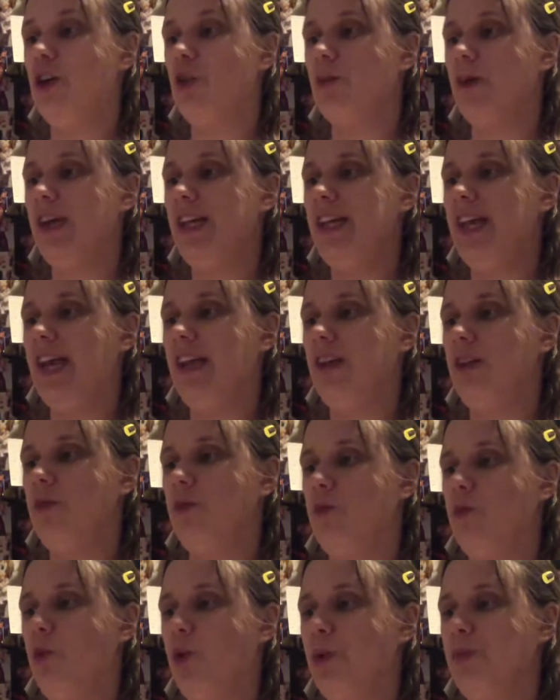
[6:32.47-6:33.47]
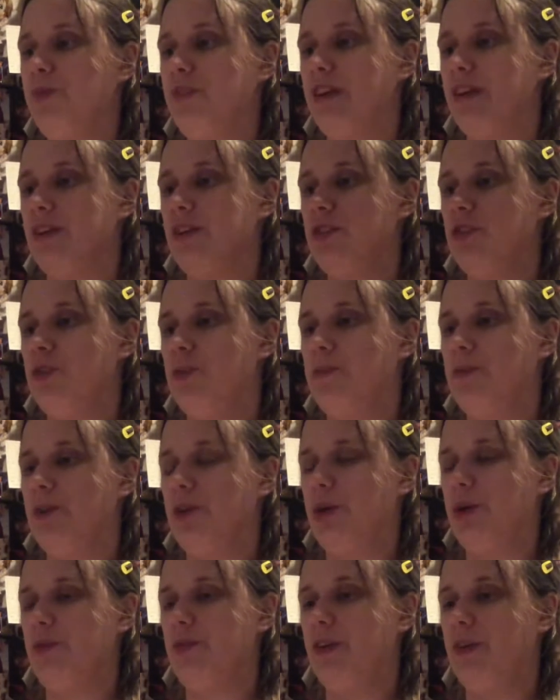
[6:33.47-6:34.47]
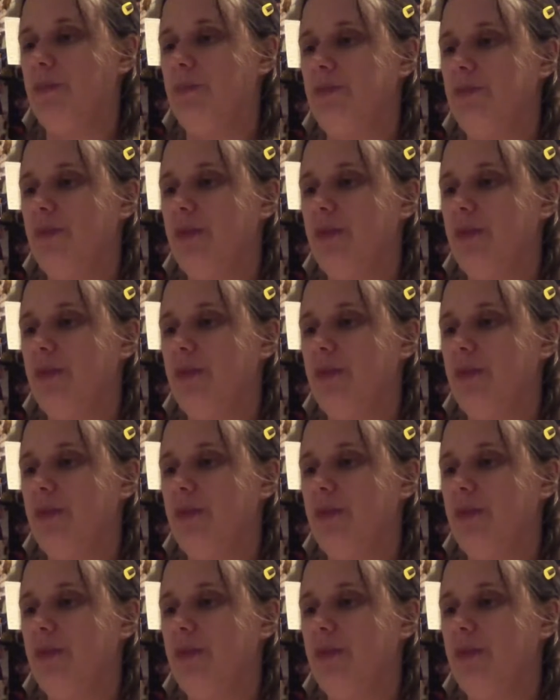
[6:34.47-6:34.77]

radiating warmth like a supernova.